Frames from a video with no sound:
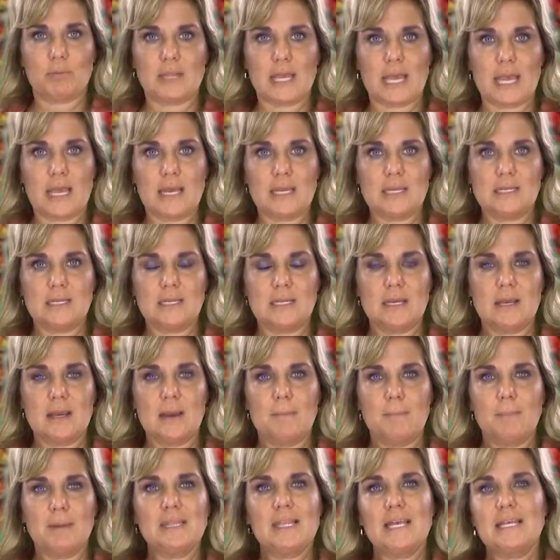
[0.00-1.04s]
planned,
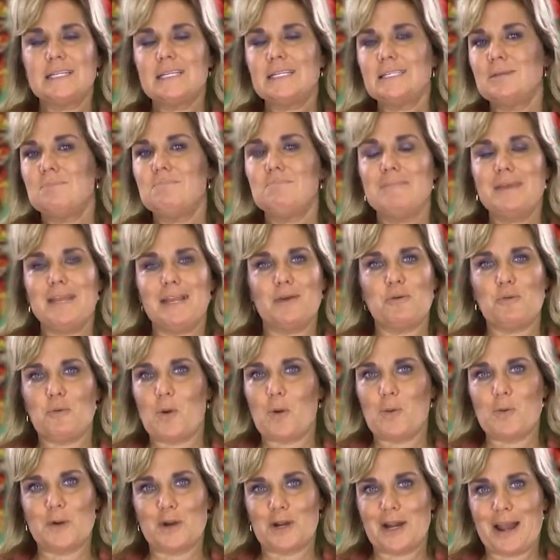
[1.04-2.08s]
but that doesn't mean it
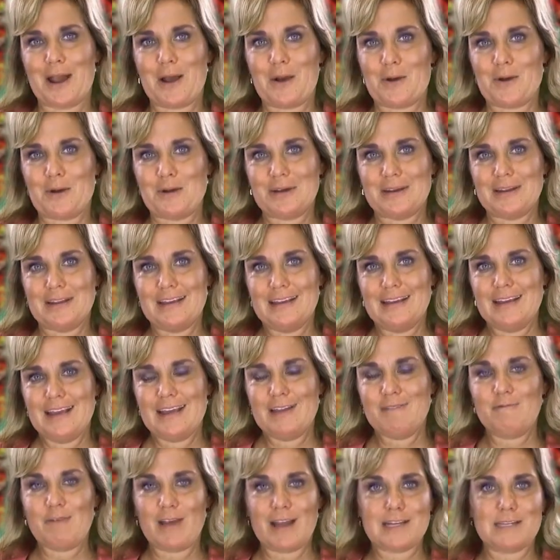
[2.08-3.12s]
won't work out.
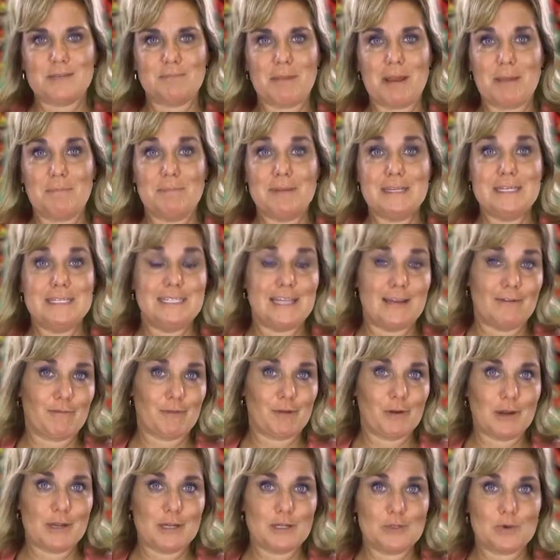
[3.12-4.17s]
In fact, it might be
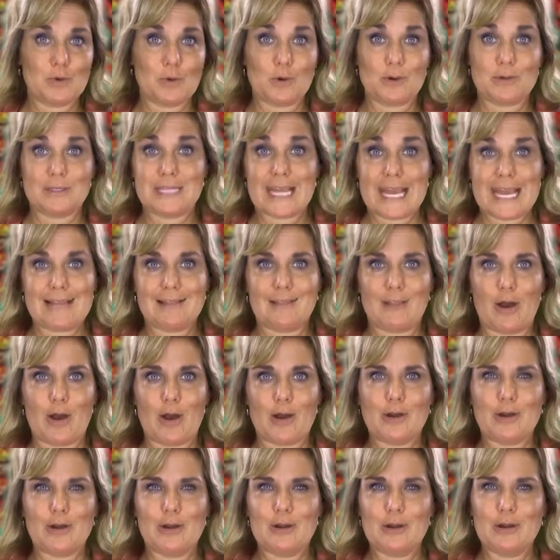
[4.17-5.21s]
different or take
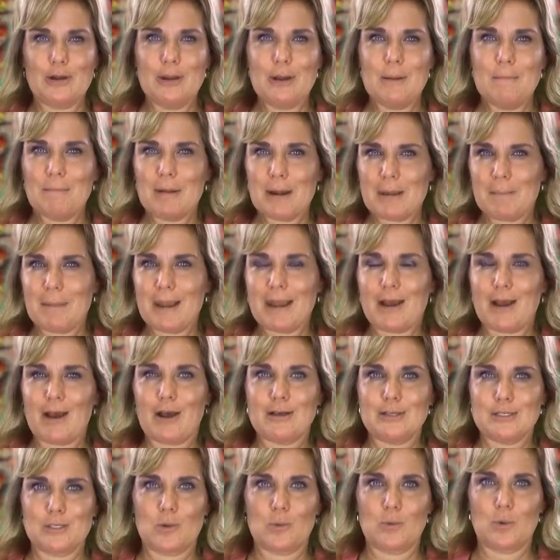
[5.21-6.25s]
longer, but it might
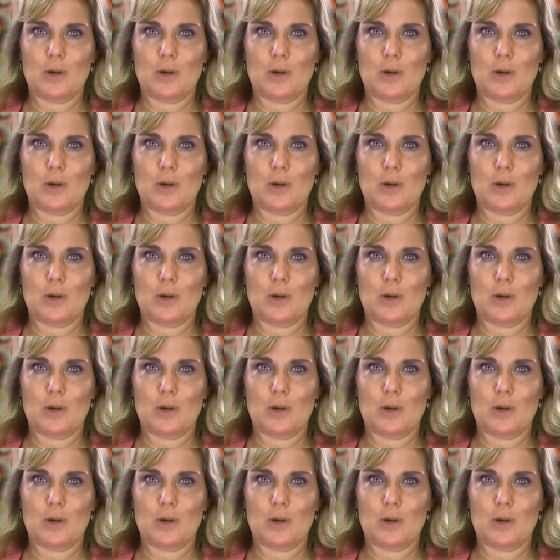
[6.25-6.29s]
also